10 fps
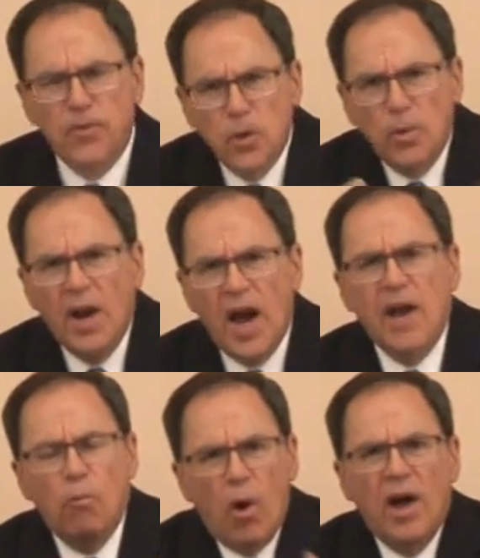you and
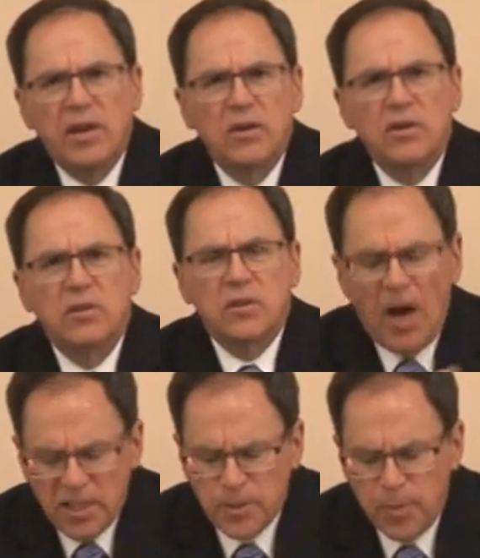I want
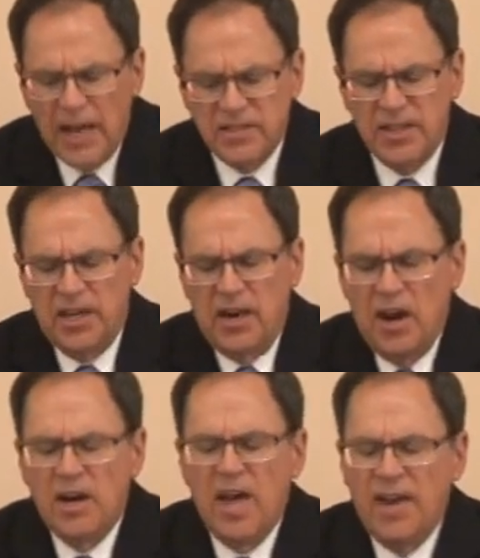God's blessing in
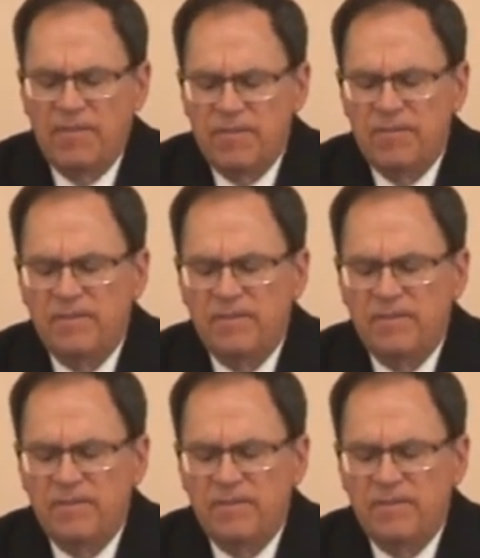our life,